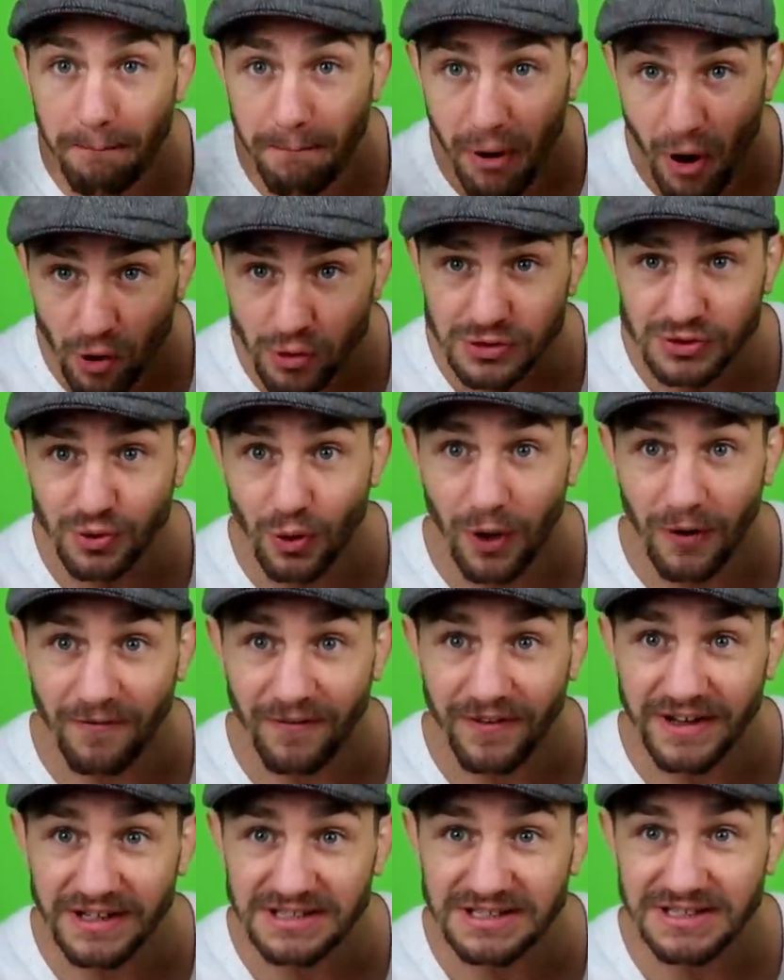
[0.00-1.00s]
post
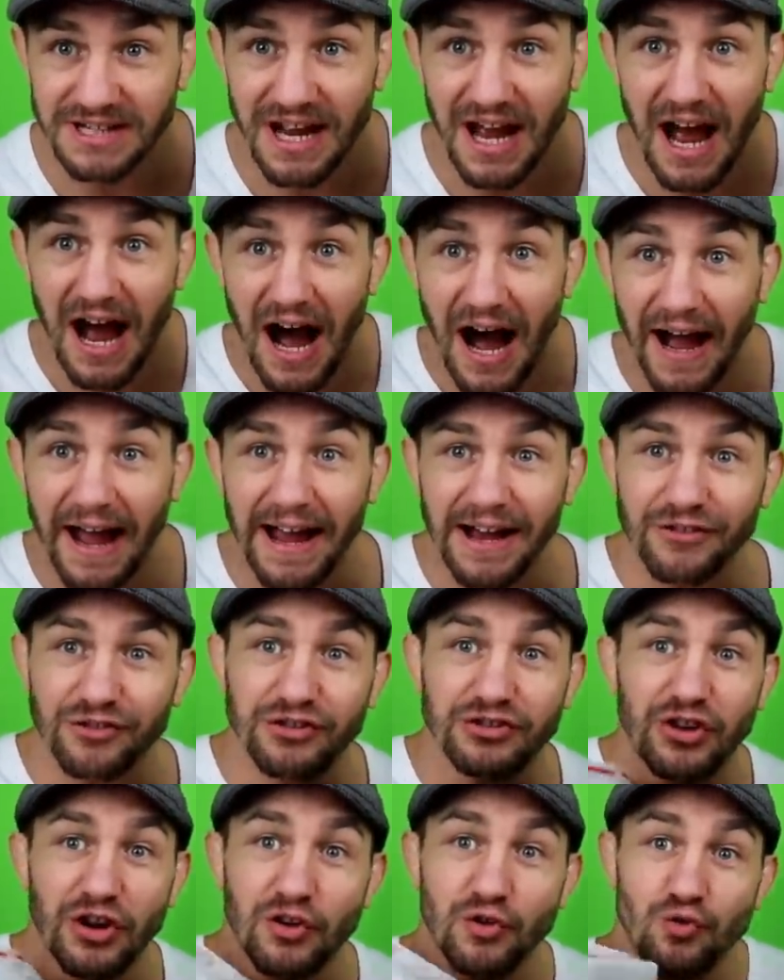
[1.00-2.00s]
office. I
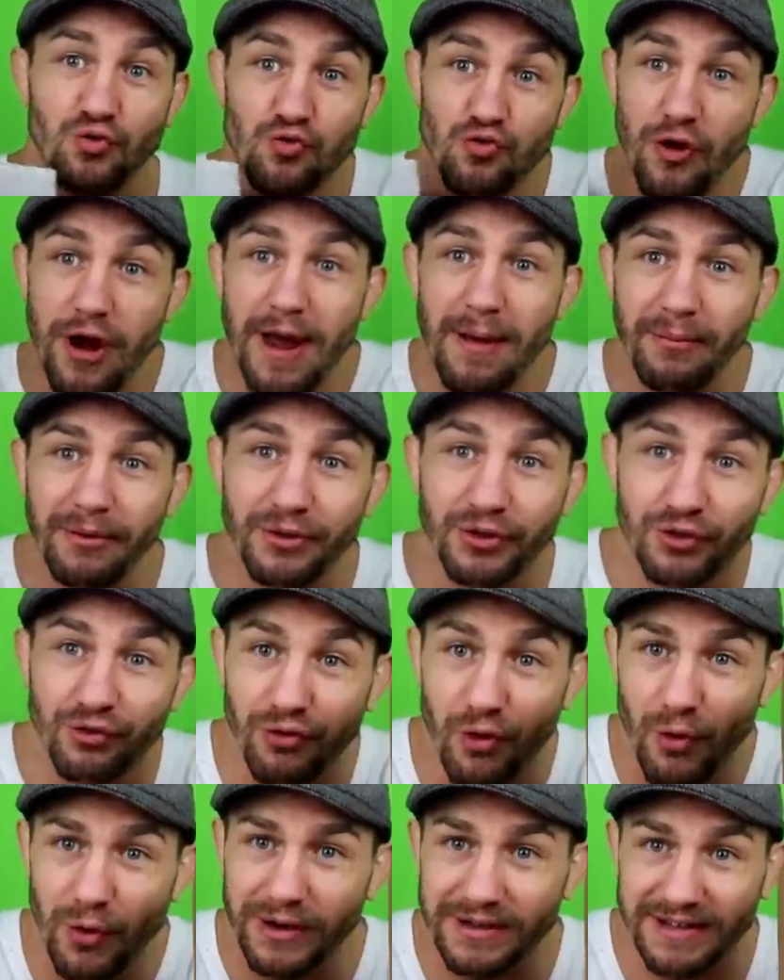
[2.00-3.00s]
actually started rambling
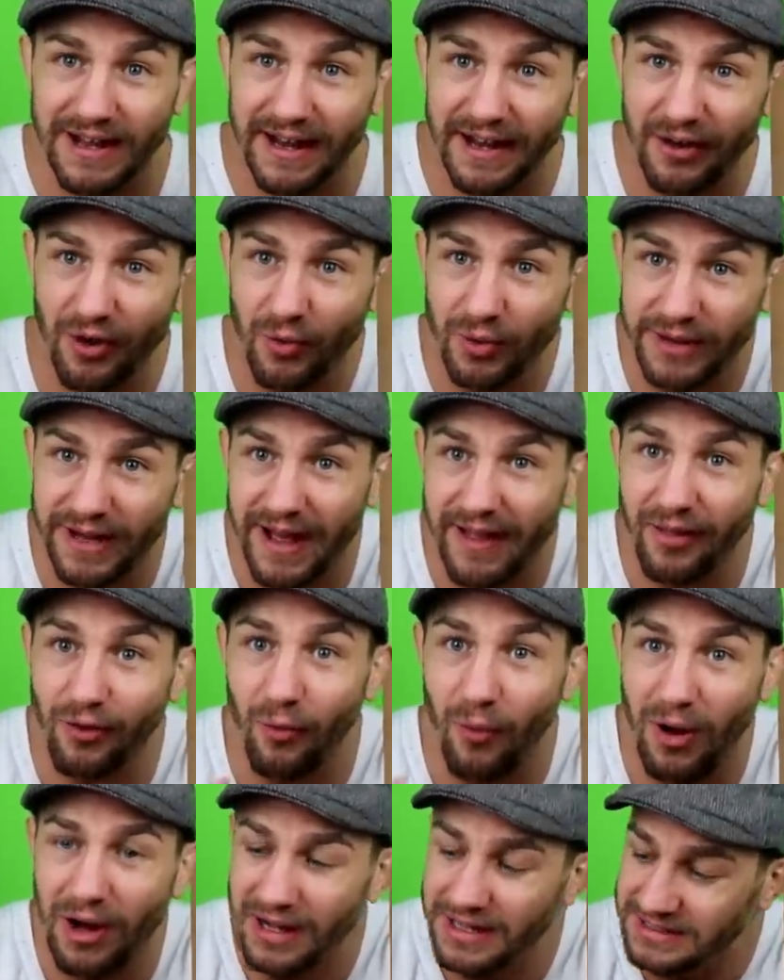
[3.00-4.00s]
through it because I didn't know what the hell
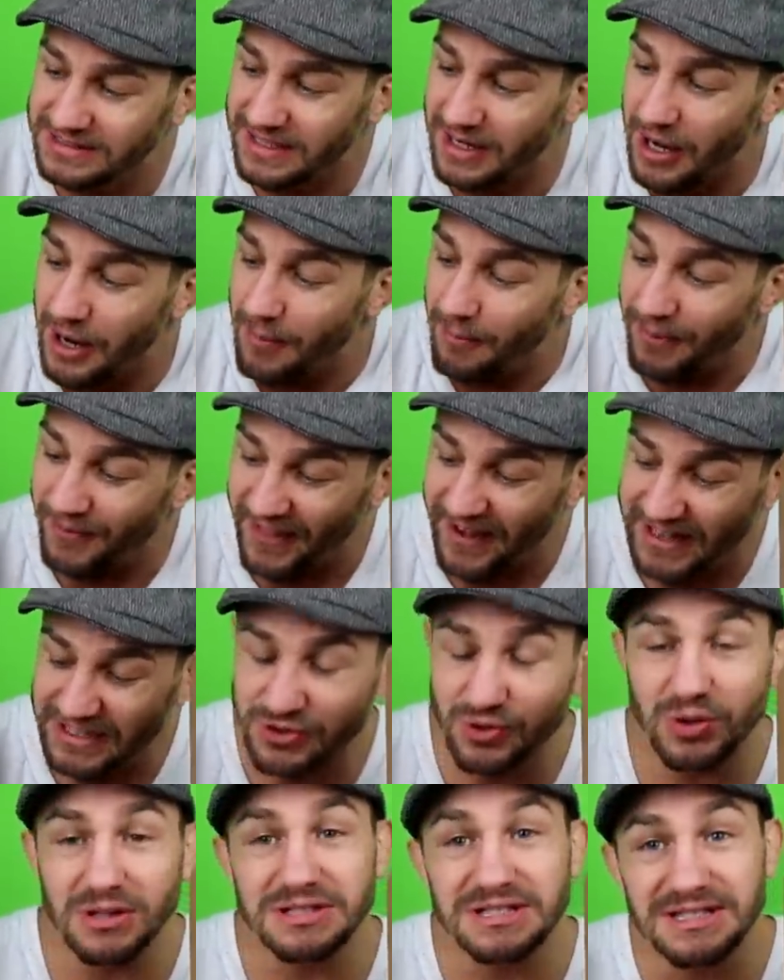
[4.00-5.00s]
it was, but then I
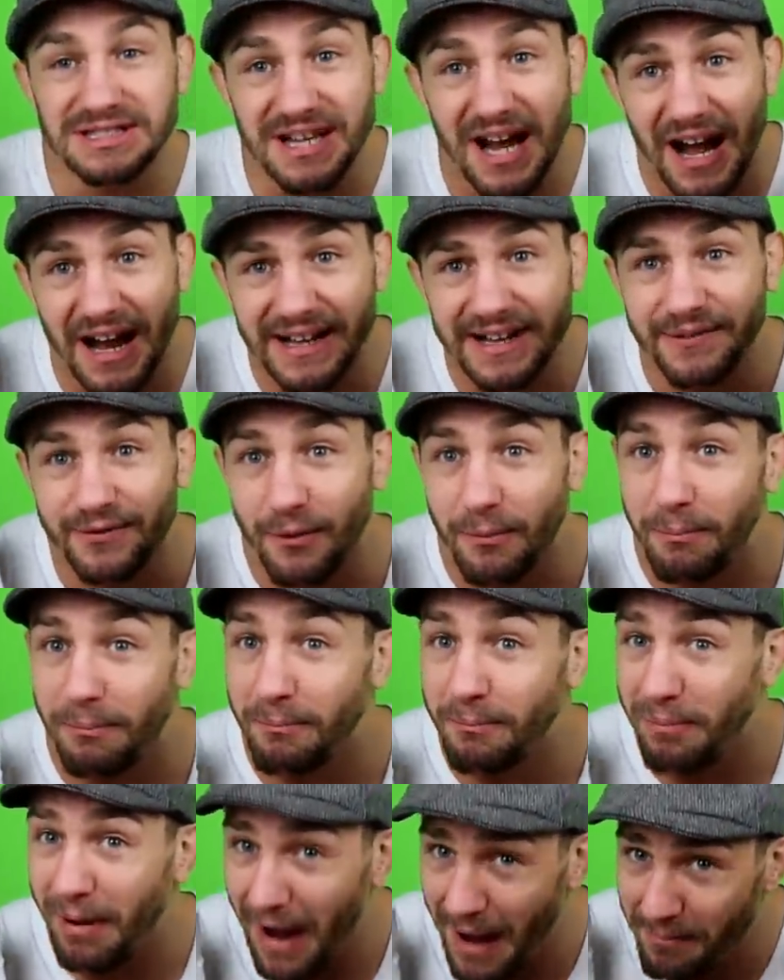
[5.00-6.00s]
saw a size of a
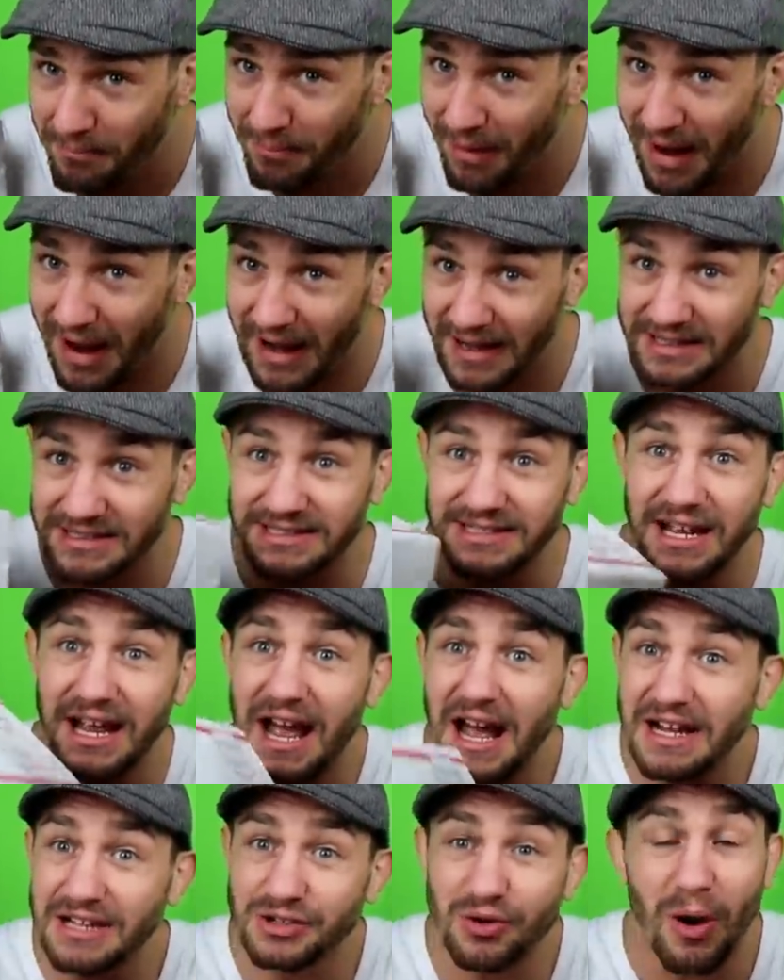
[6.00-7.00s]
pop box.
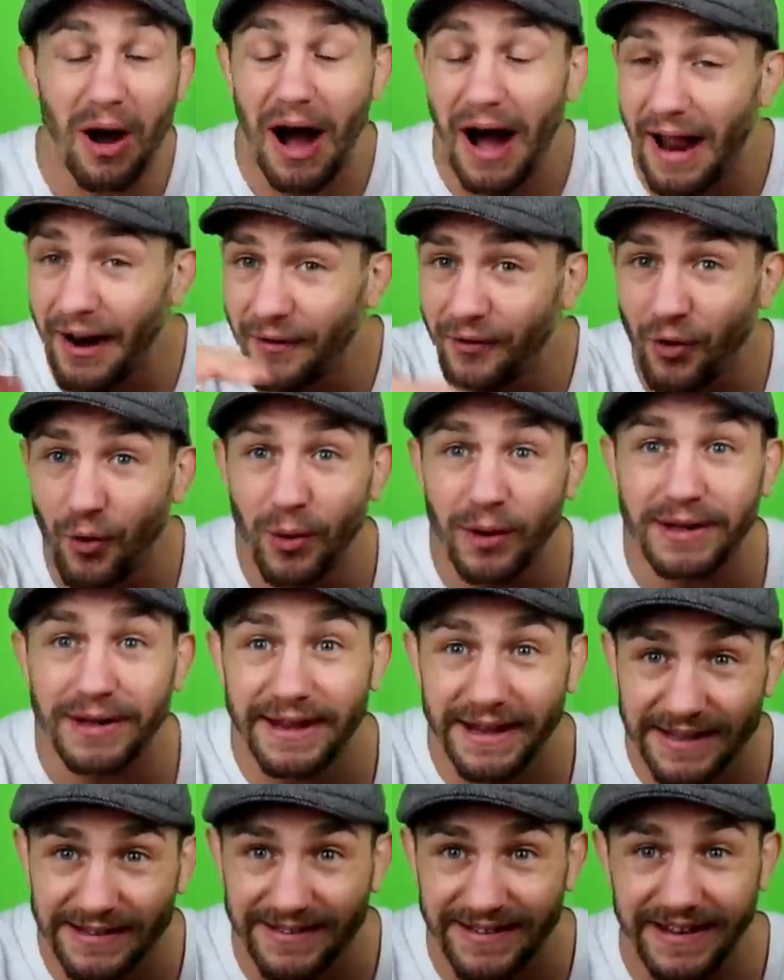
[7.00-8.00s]
So I don't know what
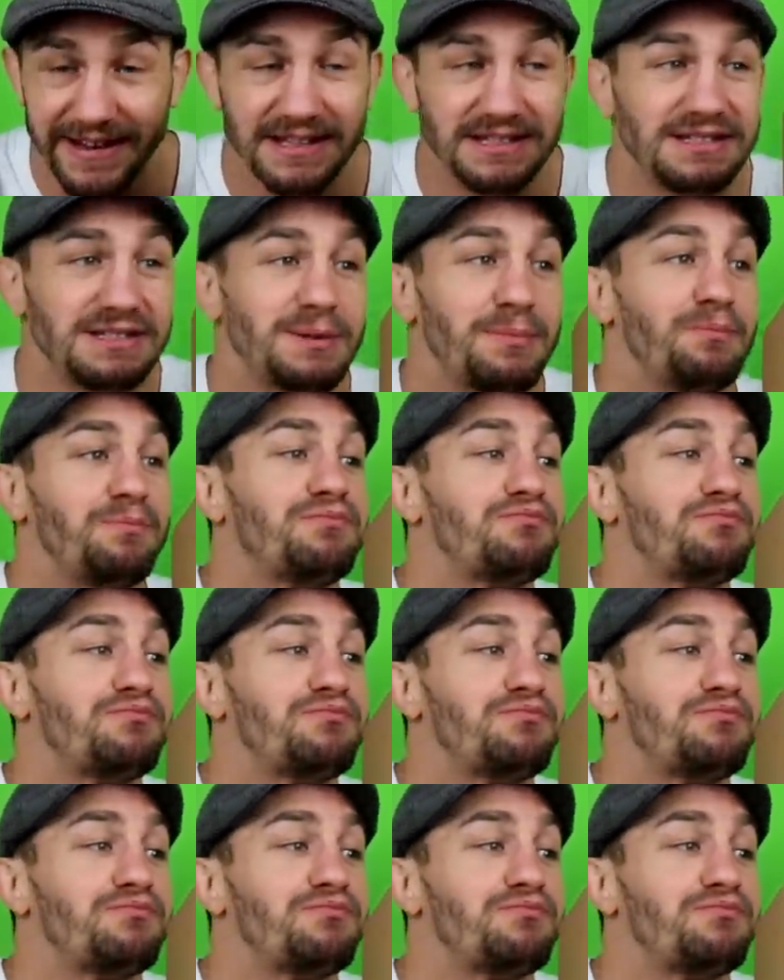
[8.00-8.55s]
this is.